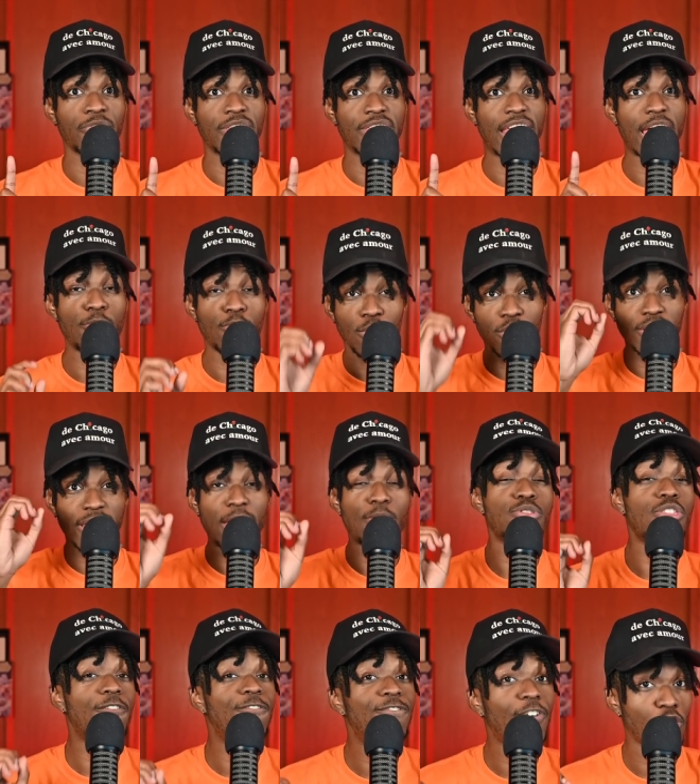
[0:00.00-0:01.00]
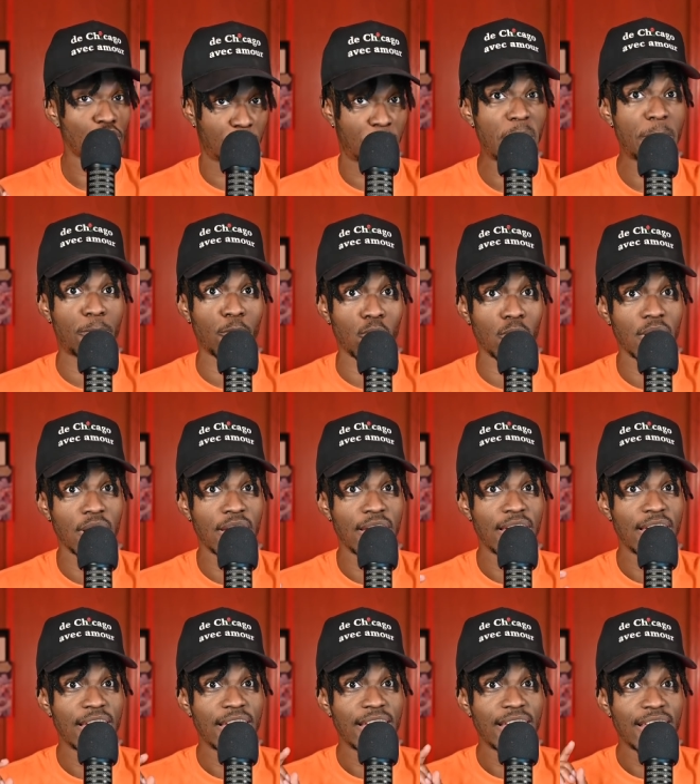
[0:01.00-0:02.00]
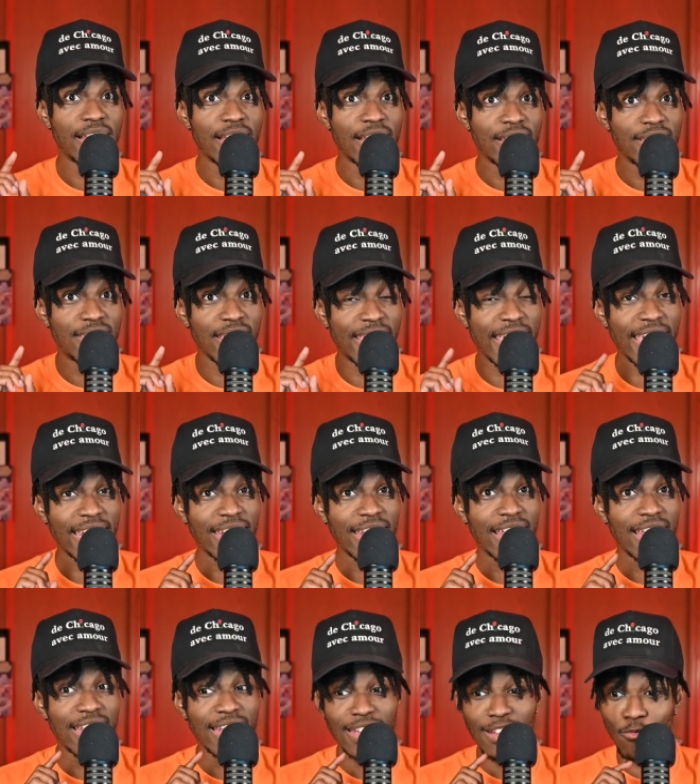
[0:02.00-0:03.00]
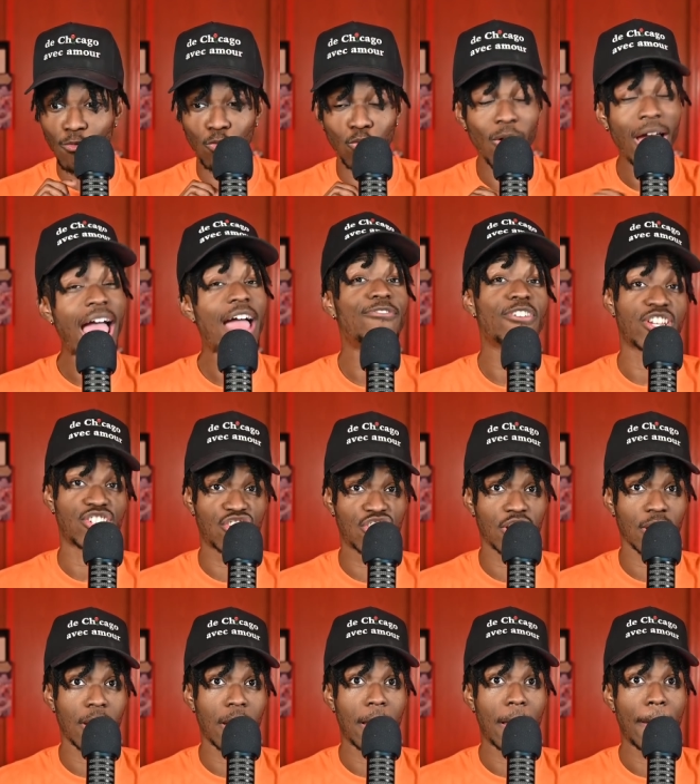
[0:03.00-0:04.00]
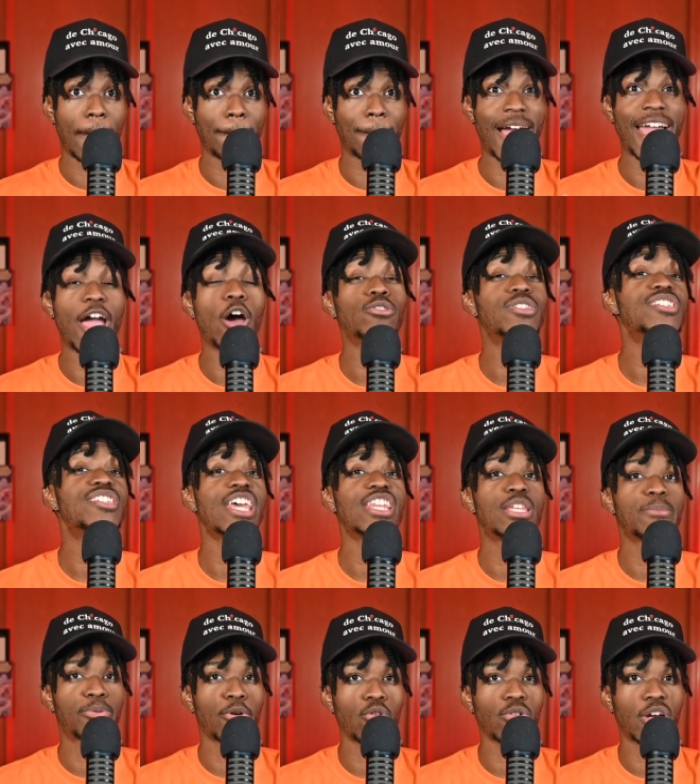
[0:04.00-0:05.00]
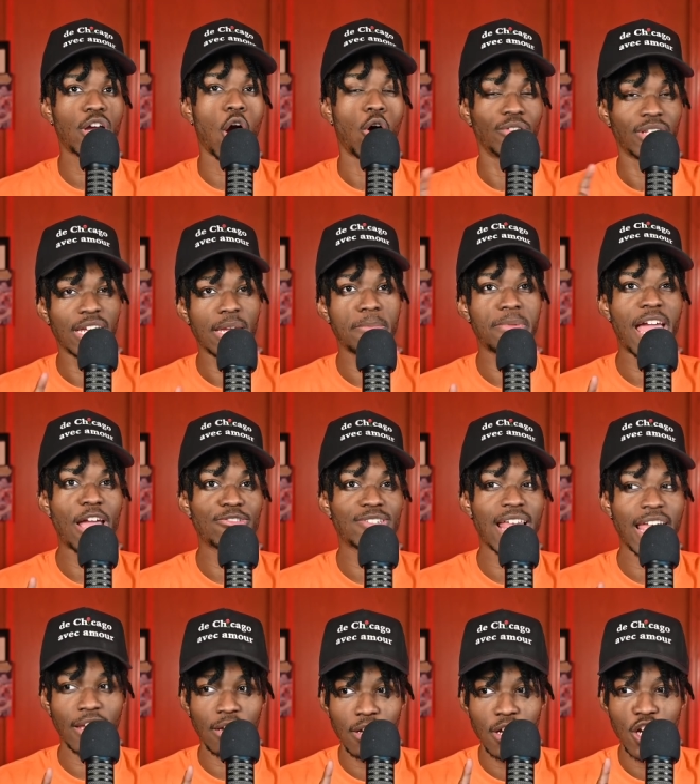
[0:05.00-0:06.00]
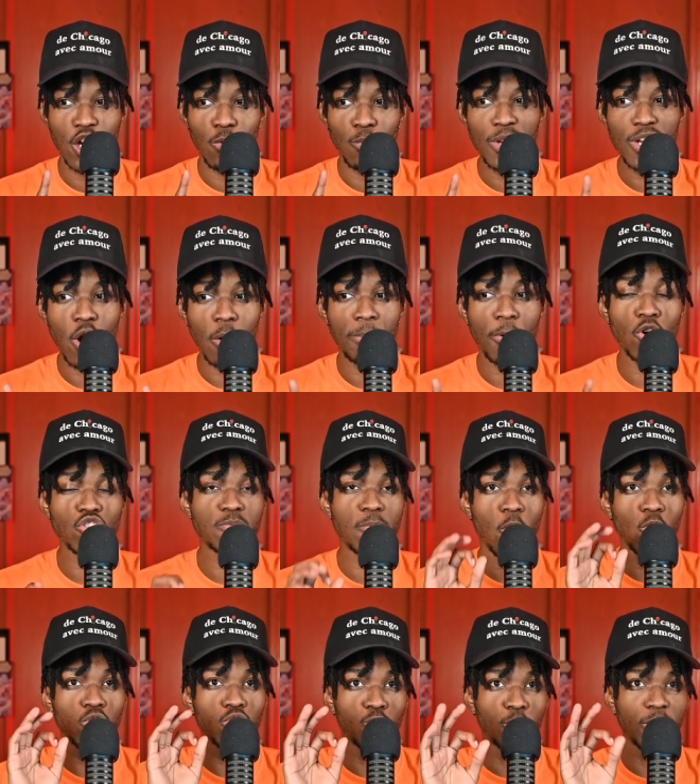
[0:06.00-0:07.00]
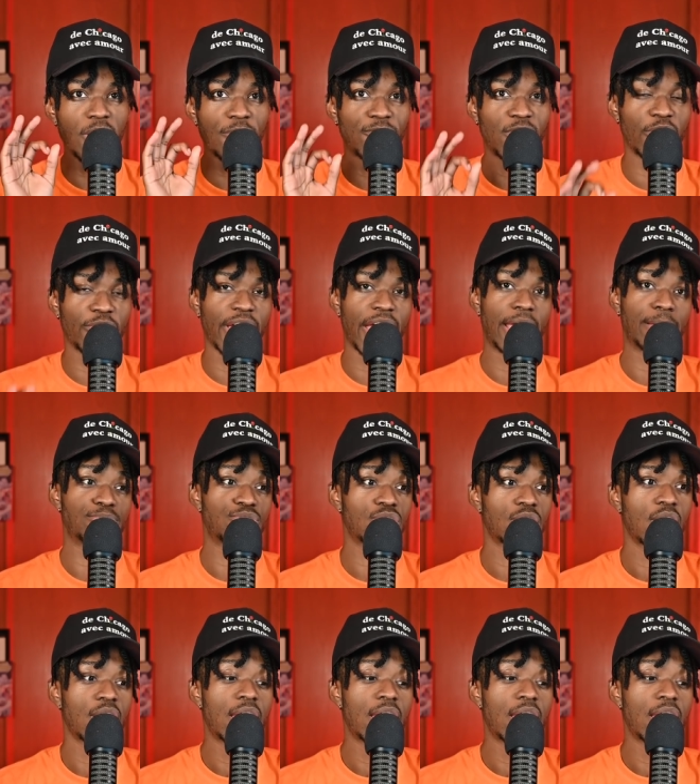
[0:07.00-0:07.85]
They were they were the first people to get ravished by health and safety protocol. And the NBA was like, we're gonna postpone three of their games.